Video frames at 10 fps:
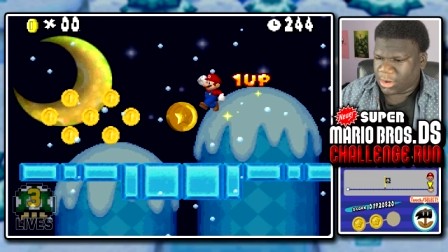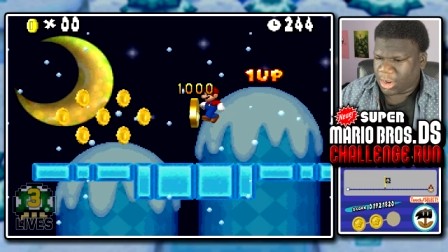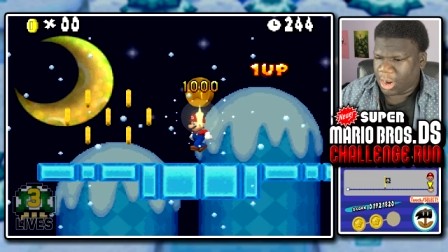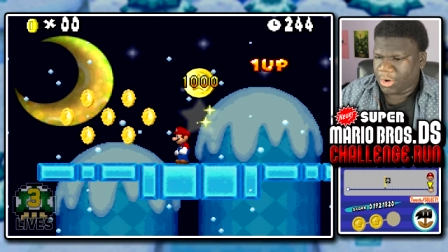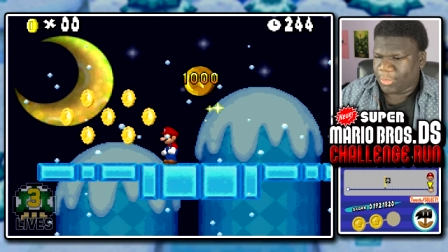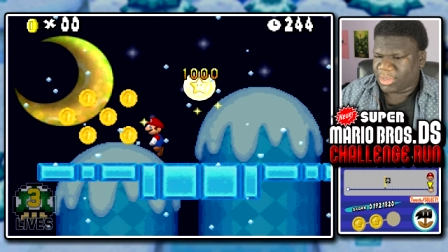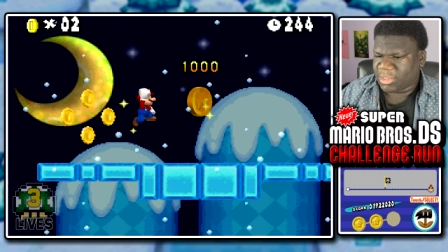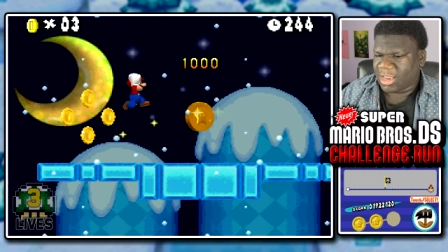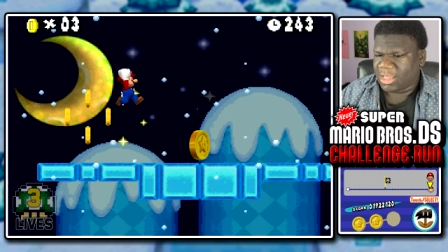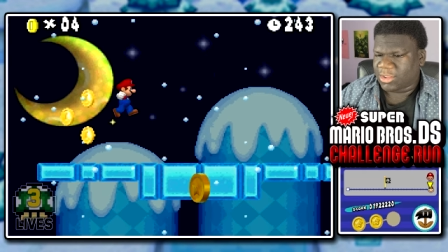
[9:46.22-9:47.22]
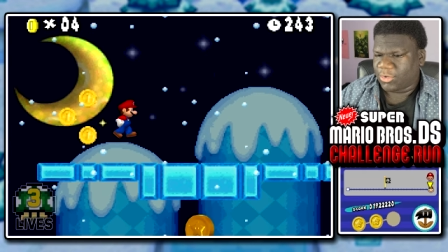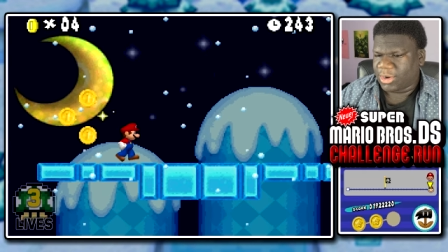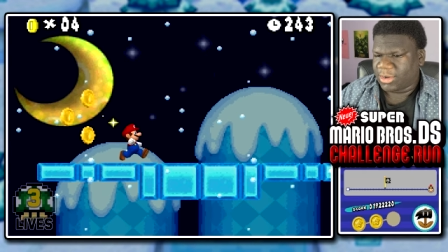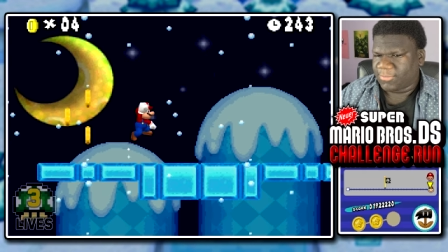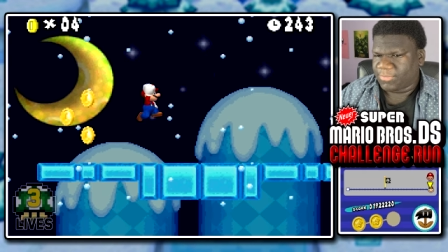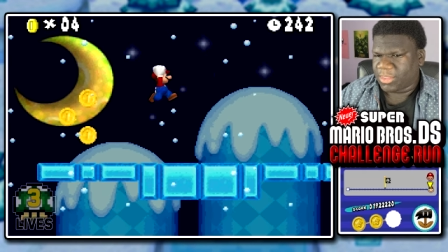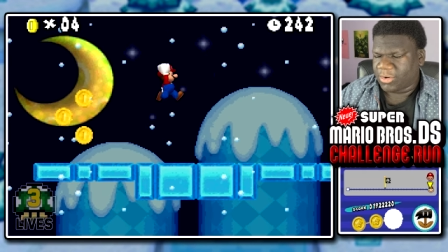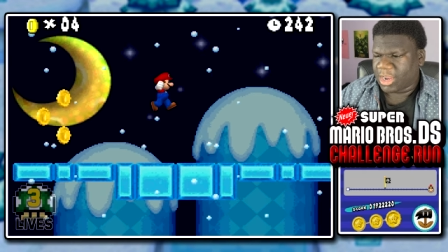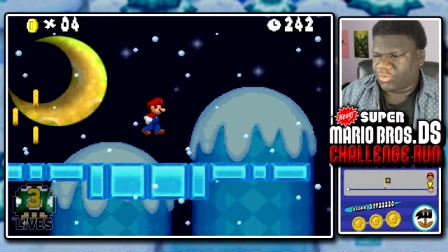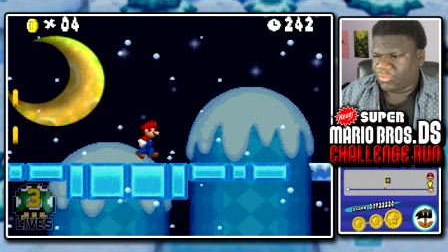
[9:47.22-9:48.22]
Oh no, we're just last going.
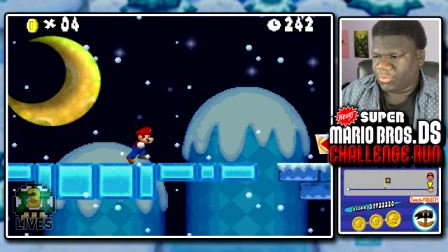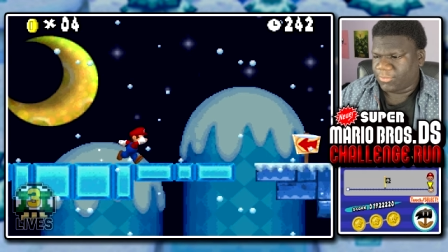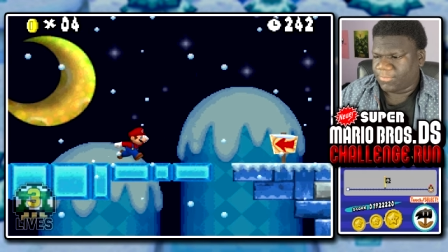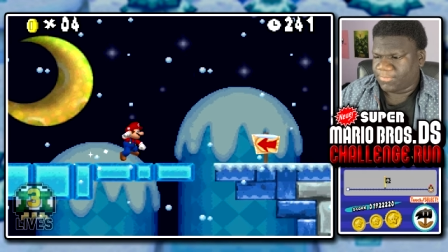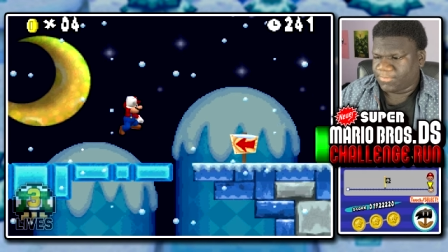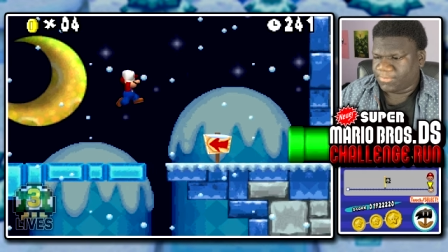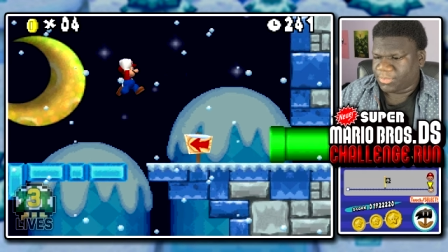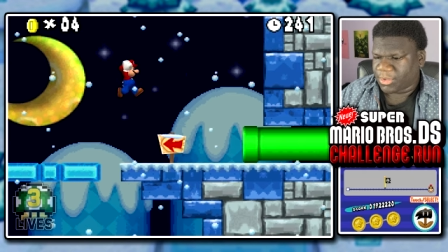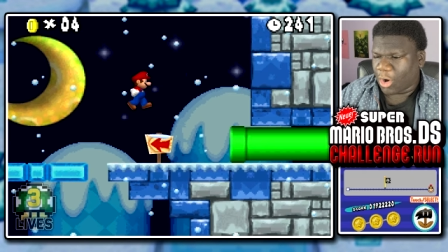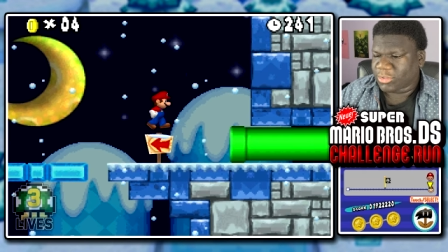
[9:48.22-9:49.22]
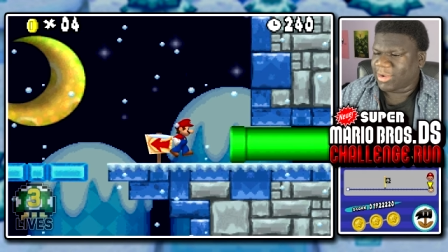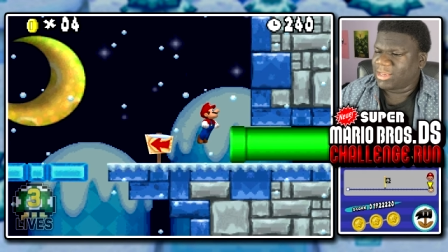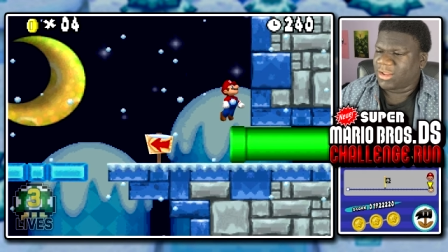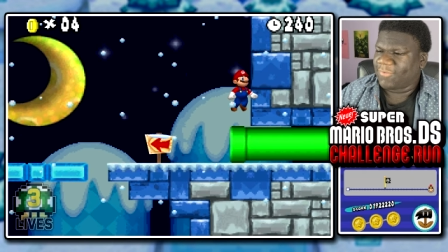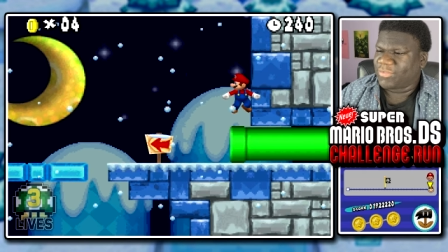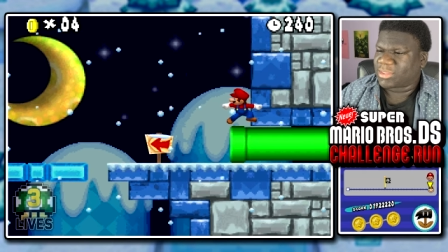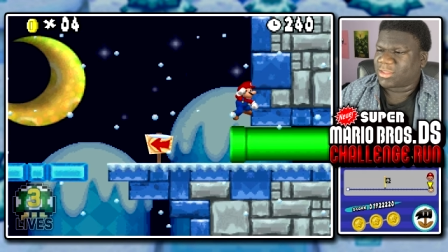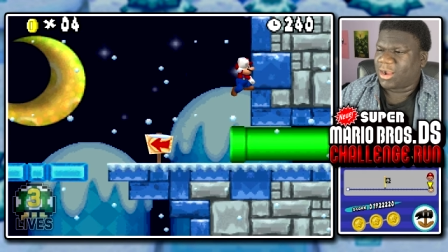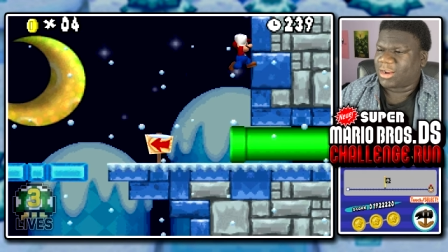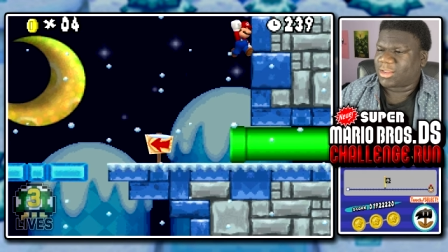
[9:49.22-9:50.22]
Okay, true. Also, I love this
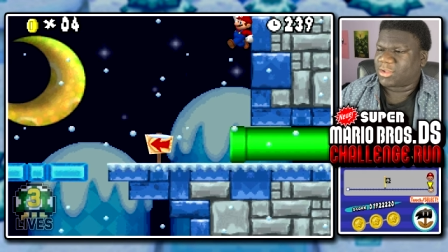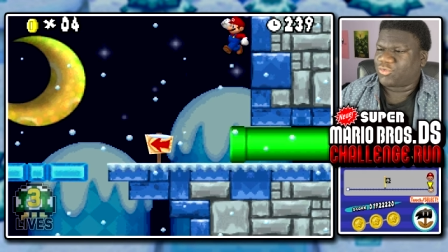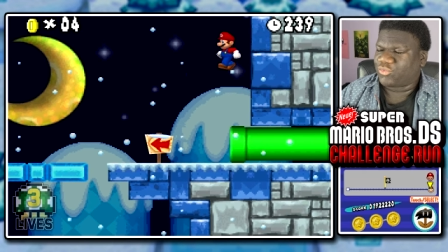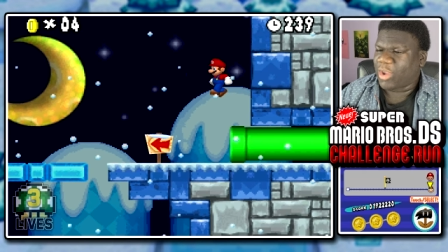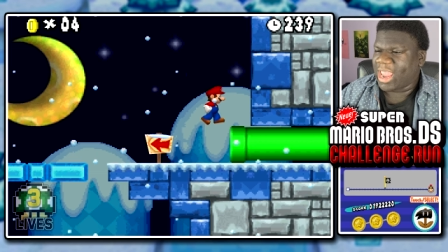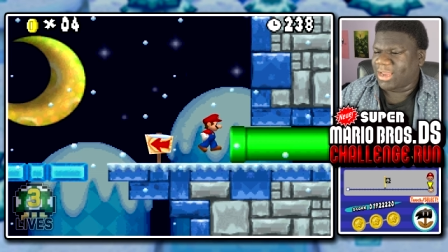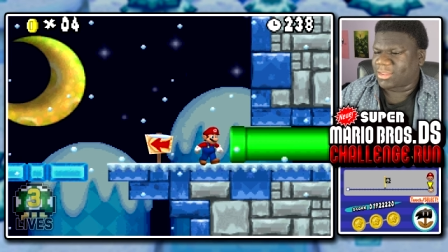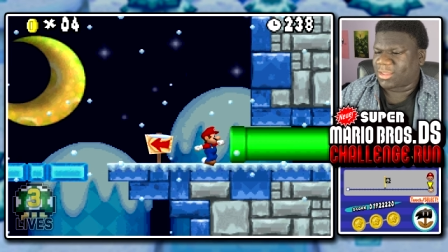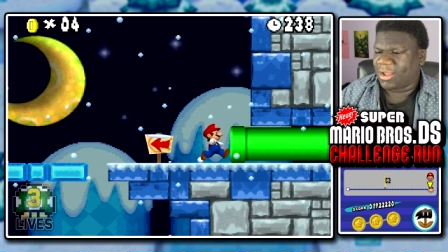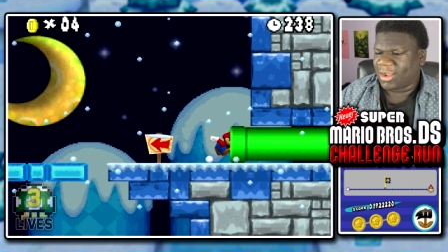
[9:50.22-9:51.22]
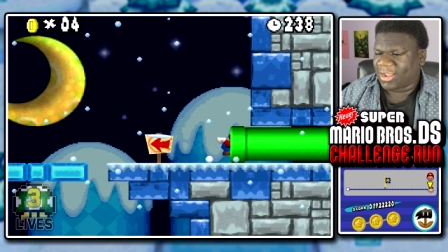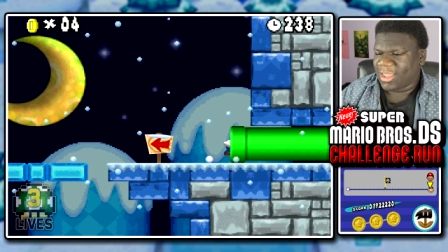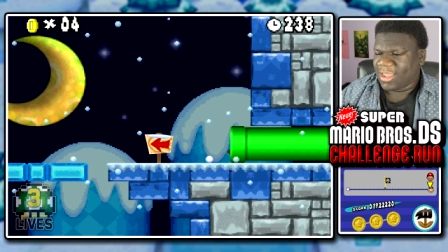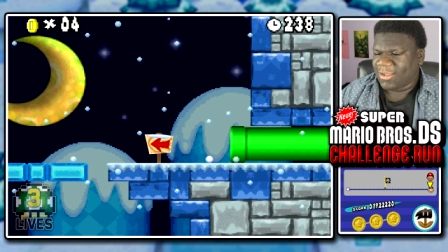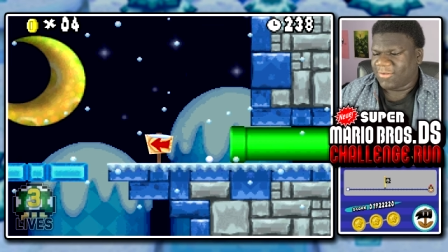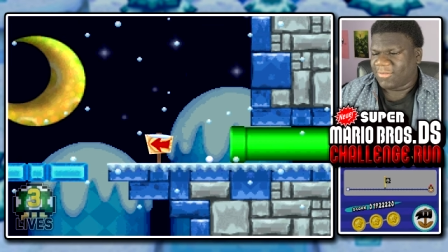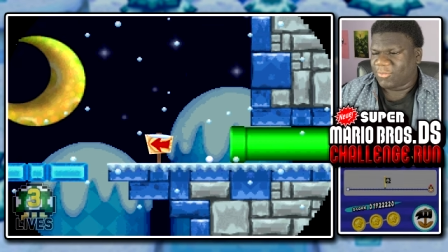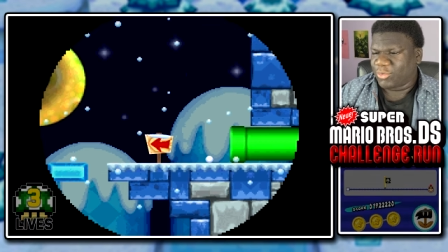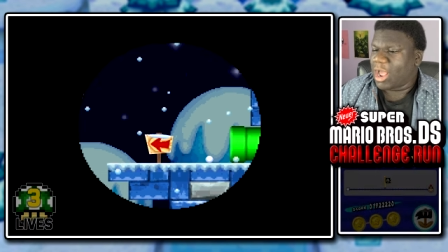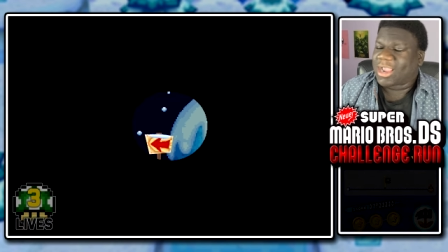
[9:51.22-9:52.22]
song. Great song.
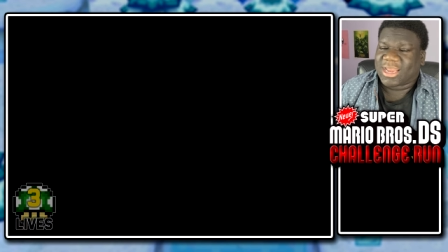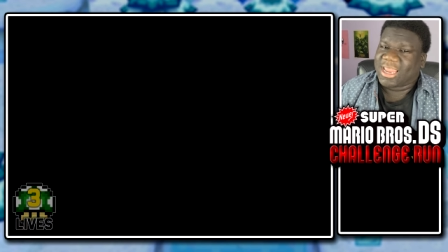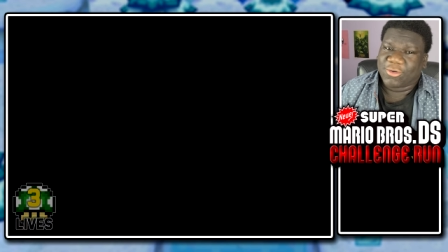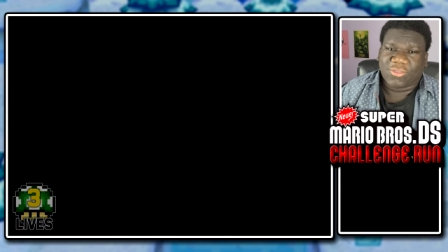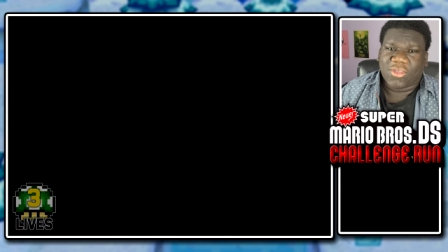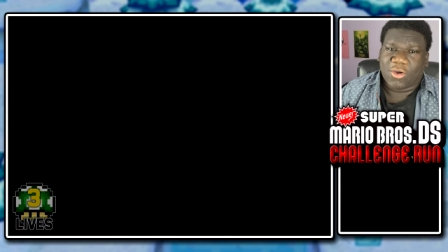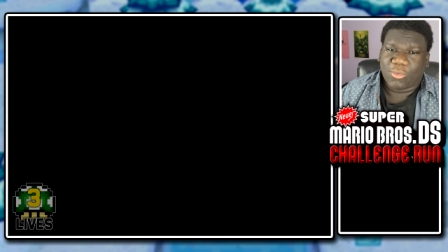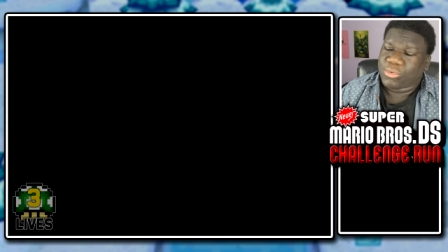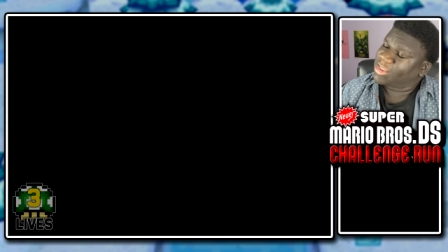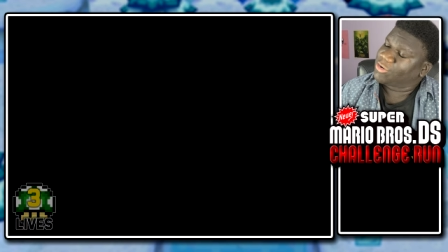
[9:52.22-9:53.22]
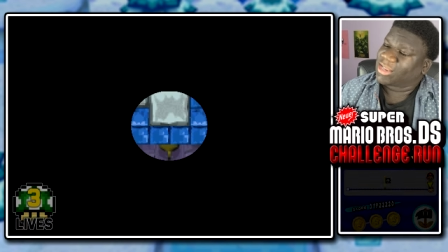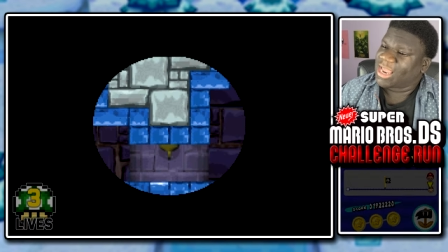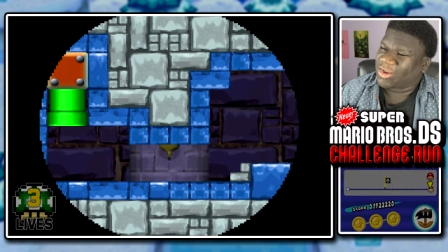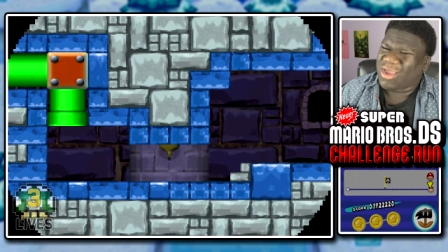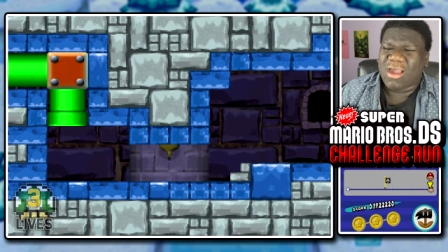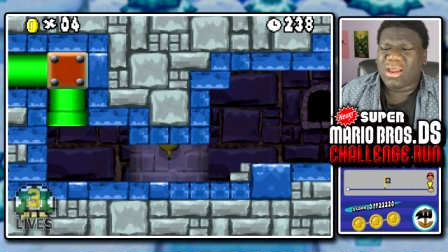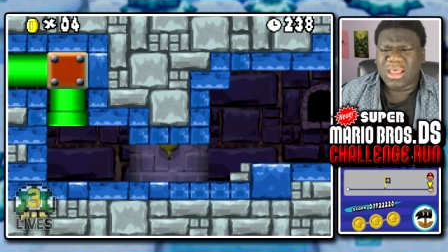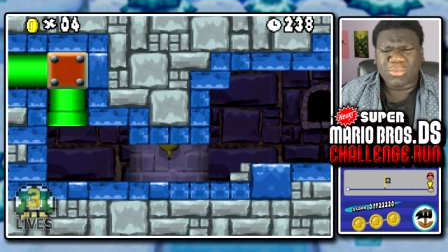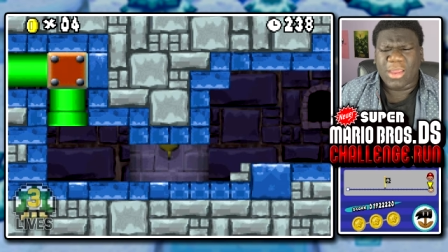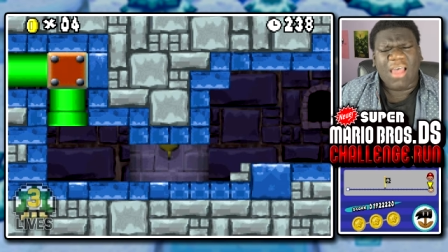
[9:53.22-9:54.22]
We're not gonna hear it though. We'll hear it later.
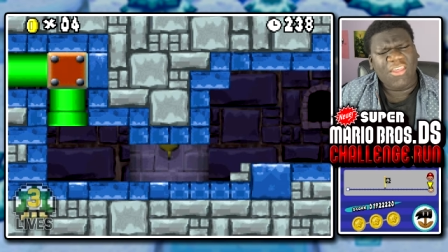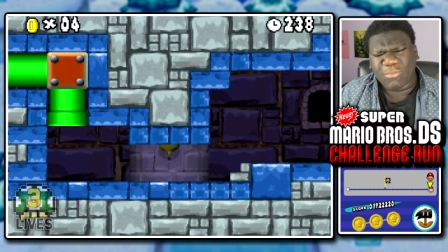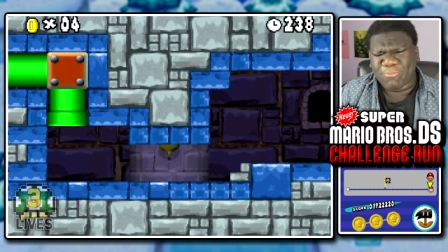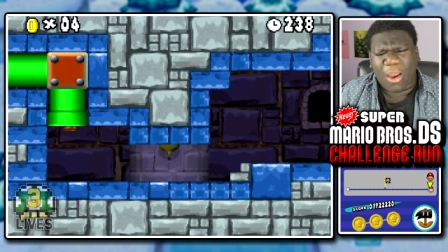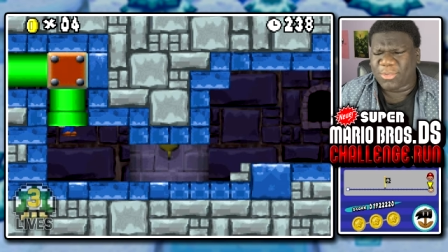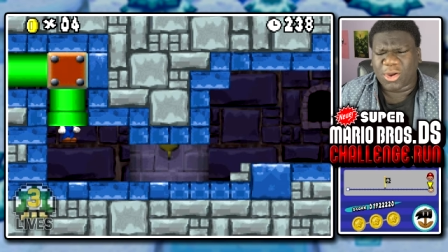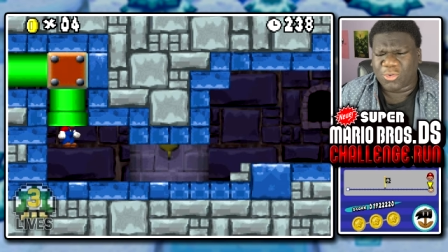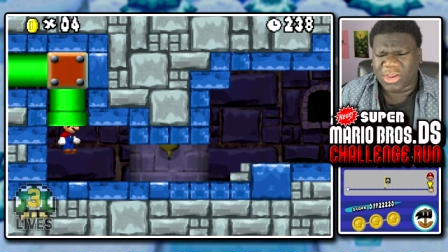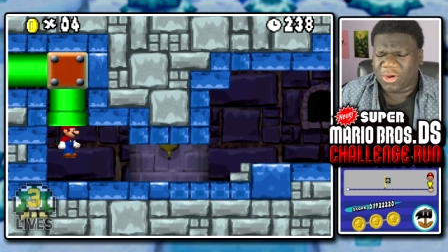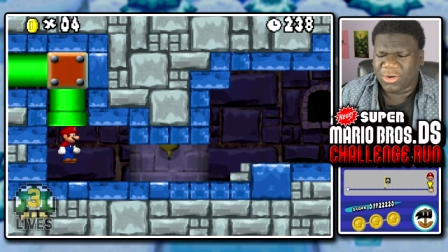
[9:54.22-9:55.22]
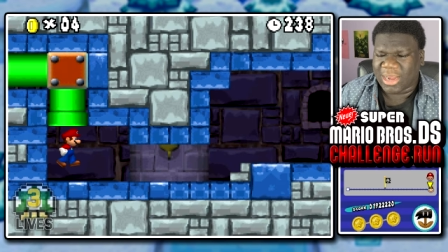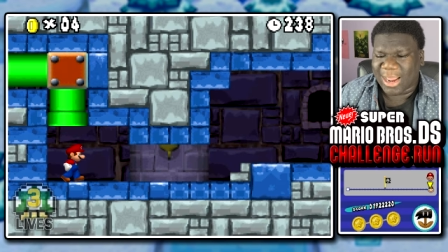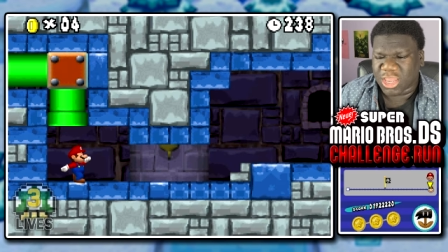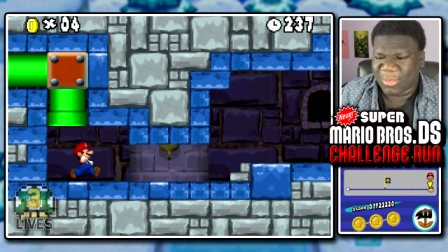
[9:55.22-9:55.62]
Unless we, I think they probably already heard it actually.